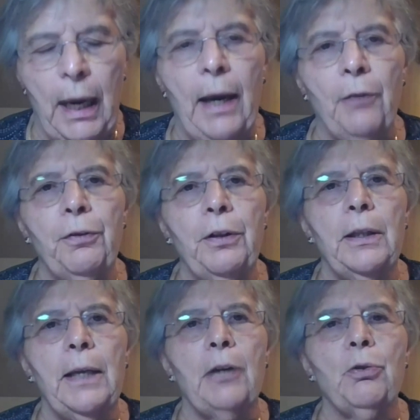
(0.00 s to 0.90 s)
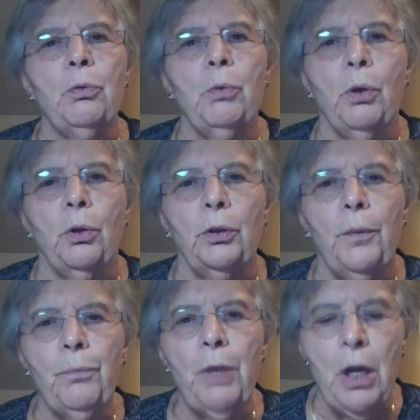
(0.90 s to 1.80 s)
for the natural world,
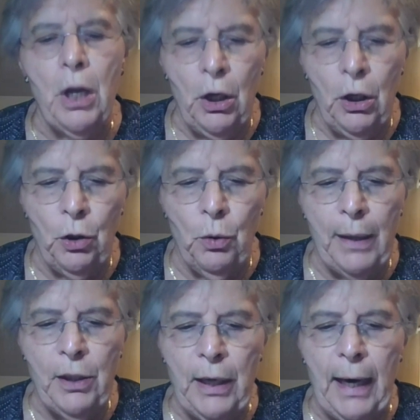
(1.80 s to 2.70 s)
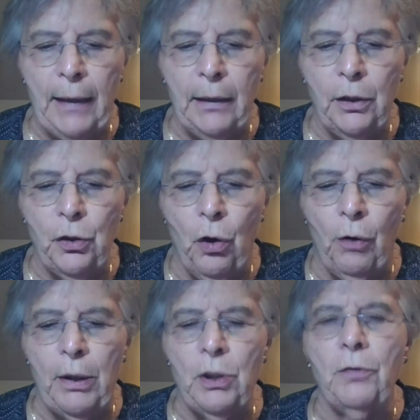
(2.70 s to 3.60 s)
U.S. Catholics are
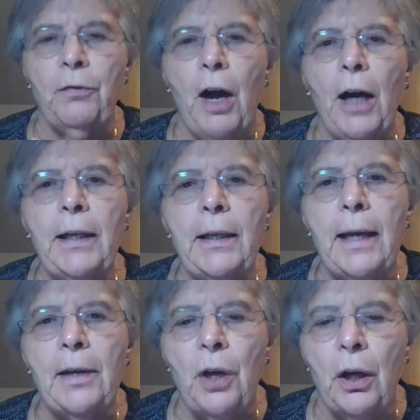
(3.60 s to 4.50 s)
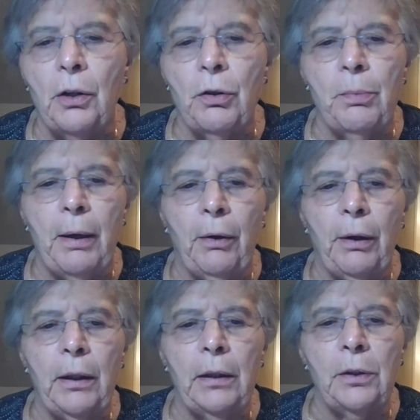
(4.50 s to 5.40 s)
as divided as other
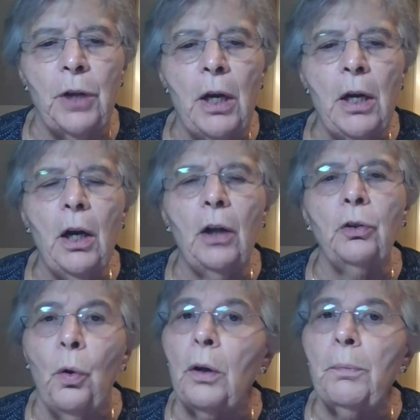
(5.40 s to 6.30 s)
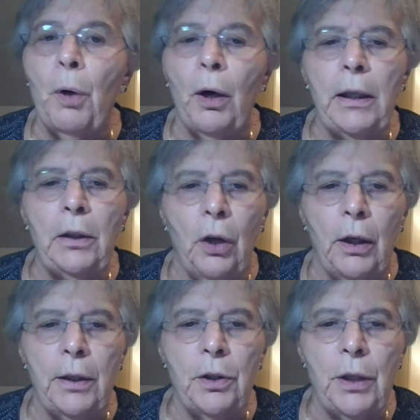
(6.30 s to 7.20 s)
Americans along party
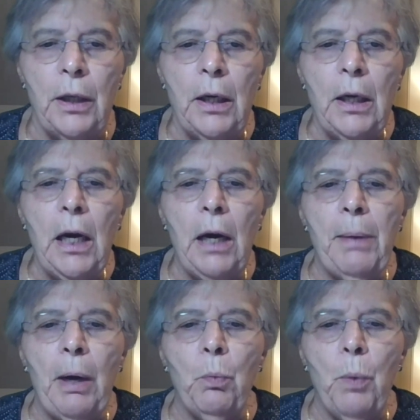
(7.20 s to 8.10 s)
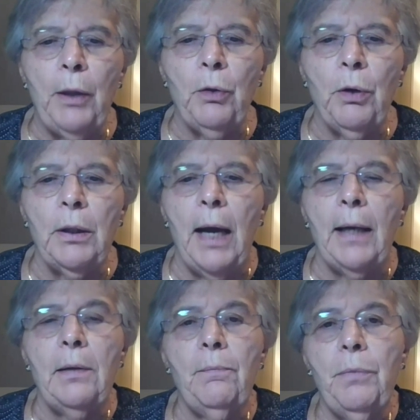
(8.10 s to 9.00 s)
lines about whether or not
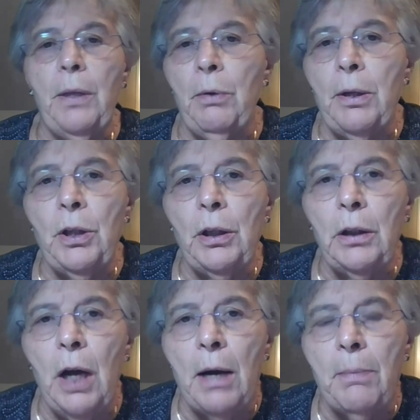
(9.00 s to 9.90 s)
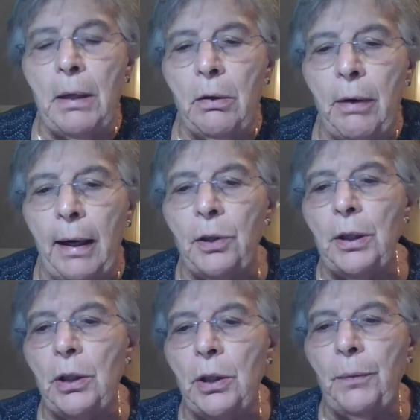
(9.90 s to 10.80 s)
there is a climate
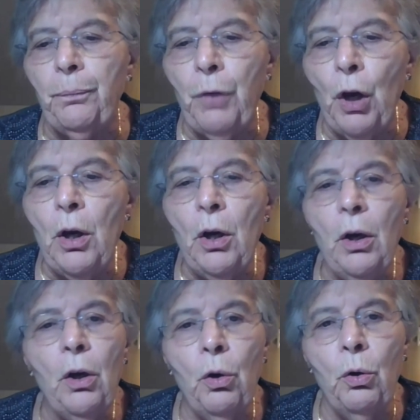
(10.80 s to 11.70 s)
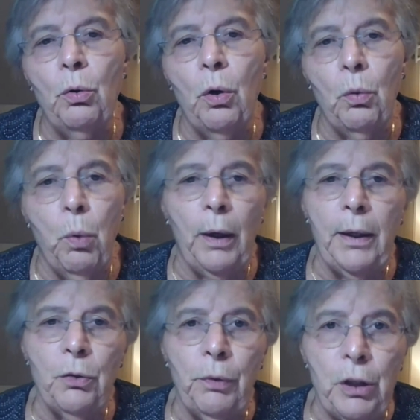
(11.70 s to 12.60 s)
crisis, who or what
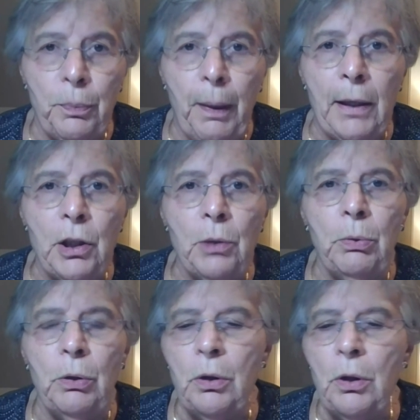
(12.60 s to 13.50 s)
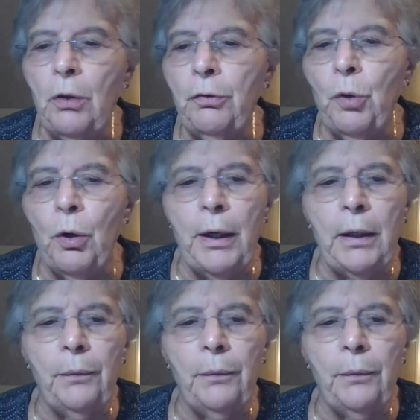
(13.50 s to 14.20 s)
is responsible for it,